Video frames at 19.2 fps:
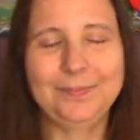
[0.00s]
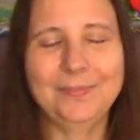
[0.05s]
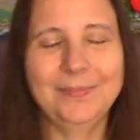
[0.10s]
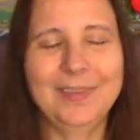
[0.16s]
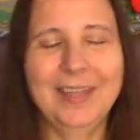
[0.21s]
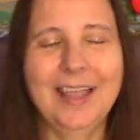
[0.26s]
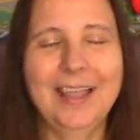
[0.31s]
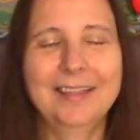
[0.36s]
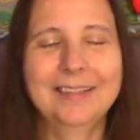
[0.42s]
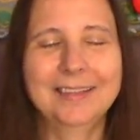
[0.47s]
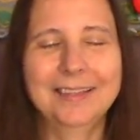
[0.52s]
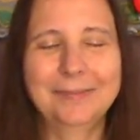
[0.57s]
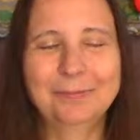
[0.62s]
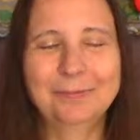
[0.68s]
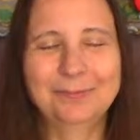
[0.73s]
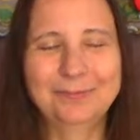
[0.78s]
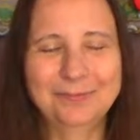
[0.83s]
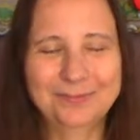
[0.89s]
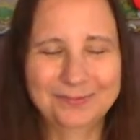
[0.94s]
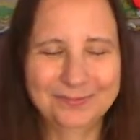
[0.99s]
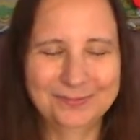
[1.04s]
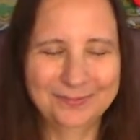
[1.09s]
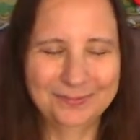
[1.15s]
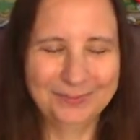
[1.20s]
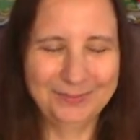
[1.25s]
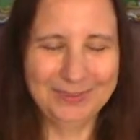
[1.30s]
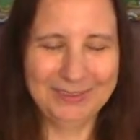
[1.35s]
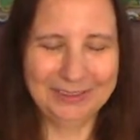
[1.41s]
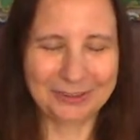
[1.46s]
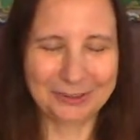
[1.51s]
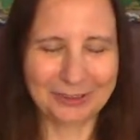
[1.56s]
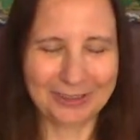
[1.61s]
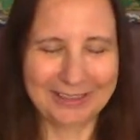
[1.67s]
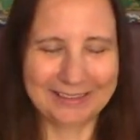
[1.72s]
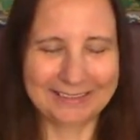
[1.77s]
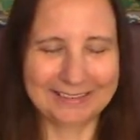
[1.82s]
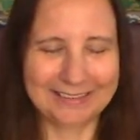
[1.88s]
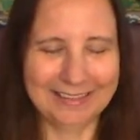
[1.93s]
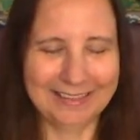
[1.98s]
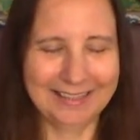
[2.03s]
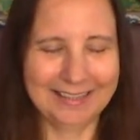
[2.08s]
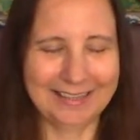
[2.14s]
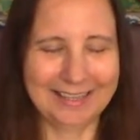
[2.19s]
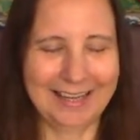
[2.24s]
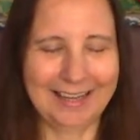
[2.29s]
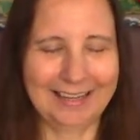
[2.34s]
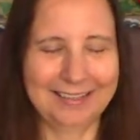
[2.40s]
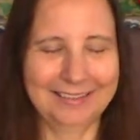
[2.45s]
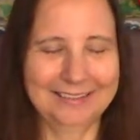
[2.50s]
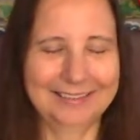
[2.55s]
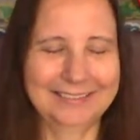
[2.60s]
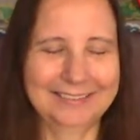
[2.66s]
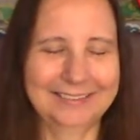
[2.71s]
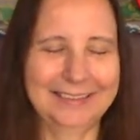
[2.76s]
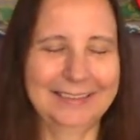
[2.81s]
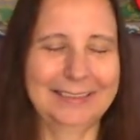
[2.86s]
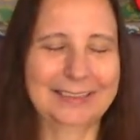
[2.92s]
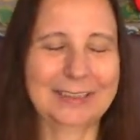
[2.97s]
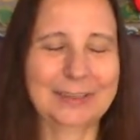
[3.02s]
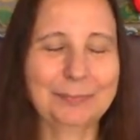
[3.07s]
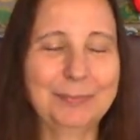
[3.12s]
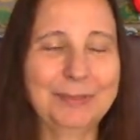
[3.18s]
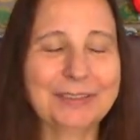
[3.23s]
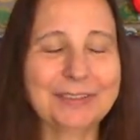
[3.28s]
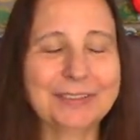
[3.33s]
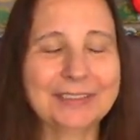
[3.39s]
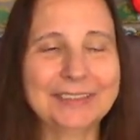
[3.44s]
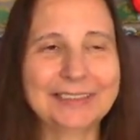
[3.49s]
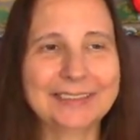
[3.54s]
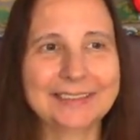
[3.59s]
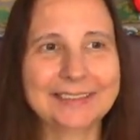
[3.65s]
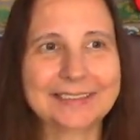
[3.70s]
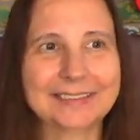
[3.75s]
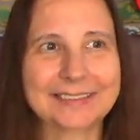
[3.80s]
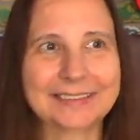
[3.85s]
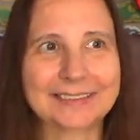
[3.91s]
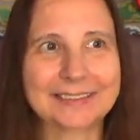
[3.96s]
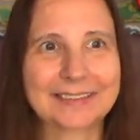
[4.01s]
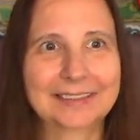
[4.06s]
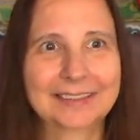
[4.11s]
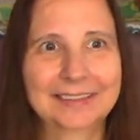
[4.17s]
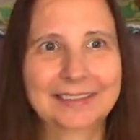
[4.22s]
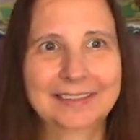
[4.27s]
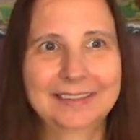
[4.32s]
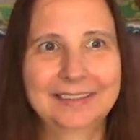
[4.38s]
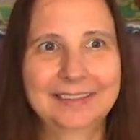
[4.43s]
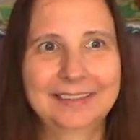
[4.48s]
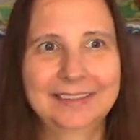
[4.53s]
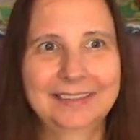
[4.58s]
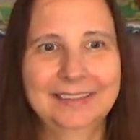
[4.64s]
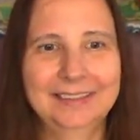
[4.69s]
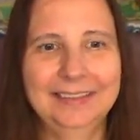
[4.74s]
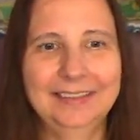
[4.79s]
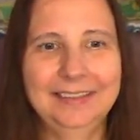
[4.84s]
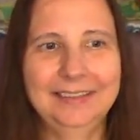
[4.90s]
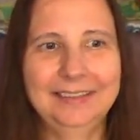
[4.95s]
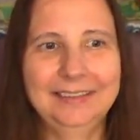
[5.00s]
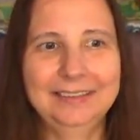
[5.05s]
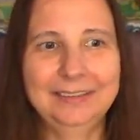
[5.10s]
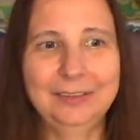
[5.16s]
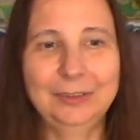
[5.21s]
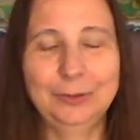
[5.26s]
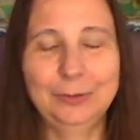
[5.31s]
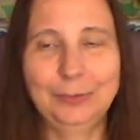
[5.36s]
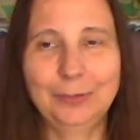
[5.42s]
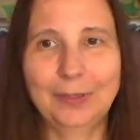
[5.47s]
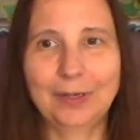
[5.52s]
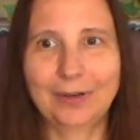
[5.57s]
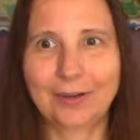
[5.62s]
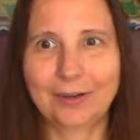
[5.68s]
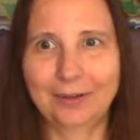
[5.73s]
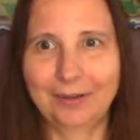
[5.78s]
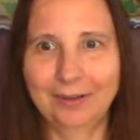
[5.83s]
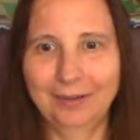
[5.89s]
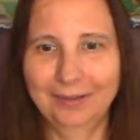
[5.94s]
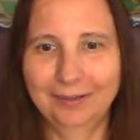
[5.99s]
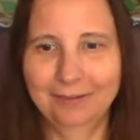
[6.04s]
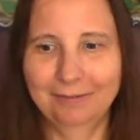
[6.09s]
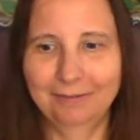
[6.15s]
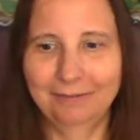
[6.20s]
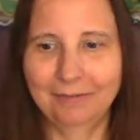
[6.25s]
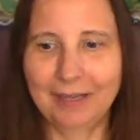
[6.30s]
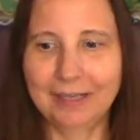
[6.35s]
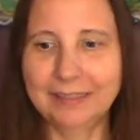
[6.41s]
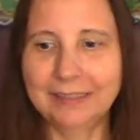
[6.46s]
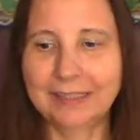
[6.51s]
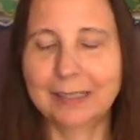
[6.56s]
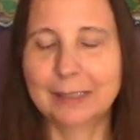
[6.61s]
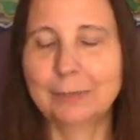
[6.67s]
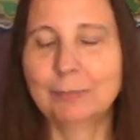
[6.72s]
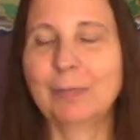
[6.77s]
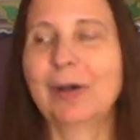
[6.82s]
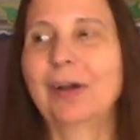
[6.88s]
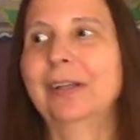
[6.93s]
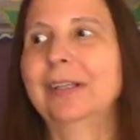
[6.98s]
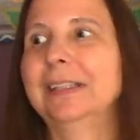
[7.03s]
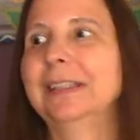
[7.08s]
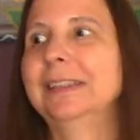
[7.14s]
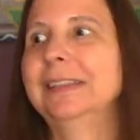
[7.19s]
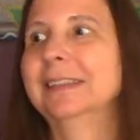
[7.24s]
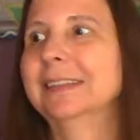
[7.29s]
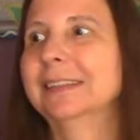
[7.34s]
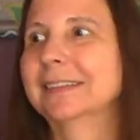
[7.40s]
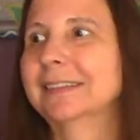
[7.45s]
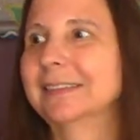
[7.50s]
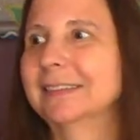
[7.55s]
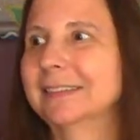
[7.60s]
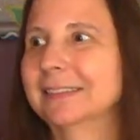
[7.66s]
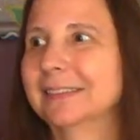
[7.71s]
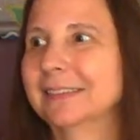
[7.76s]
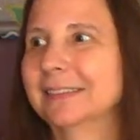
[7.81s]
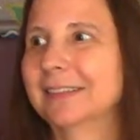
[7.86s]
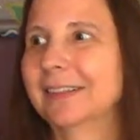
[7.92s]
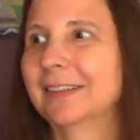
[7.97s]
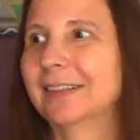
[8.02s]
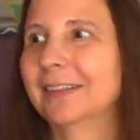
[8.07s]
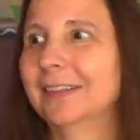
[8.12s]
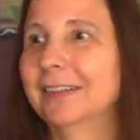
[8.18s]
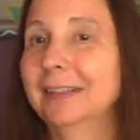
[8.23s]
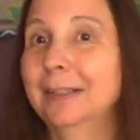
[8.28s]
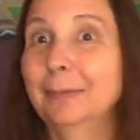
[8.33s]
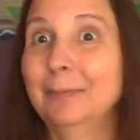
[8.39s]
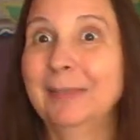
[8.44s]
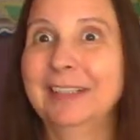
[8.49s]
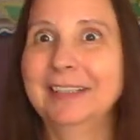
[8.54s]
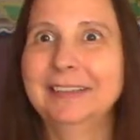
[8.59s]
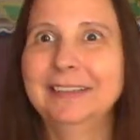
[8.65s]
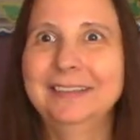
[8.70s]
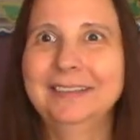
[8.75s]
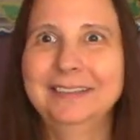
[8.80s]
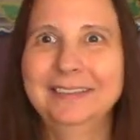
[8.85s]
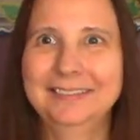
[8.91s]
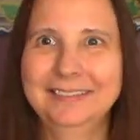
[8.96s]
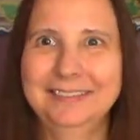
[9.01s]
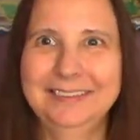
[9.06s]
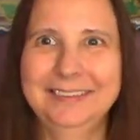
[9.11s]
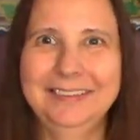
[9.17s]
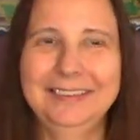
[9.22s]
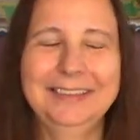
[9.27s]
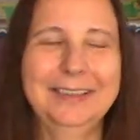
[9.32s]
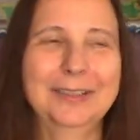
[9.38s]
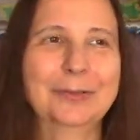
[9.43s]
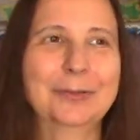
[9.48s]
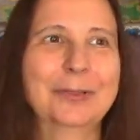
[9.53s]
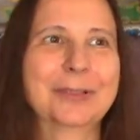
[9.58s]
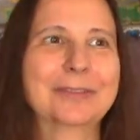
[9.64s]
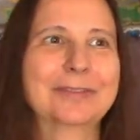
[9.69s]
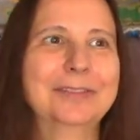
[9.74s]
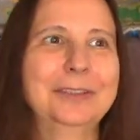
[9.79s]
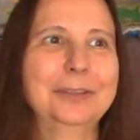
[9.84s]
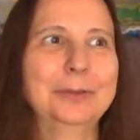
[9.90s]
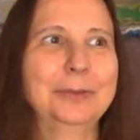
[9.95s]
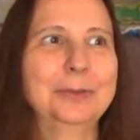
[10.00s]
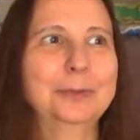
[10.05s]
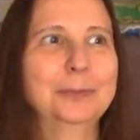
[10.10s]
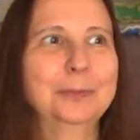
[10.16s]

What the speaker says: And then we translate that experience into our finite bodies, our limited egoic view.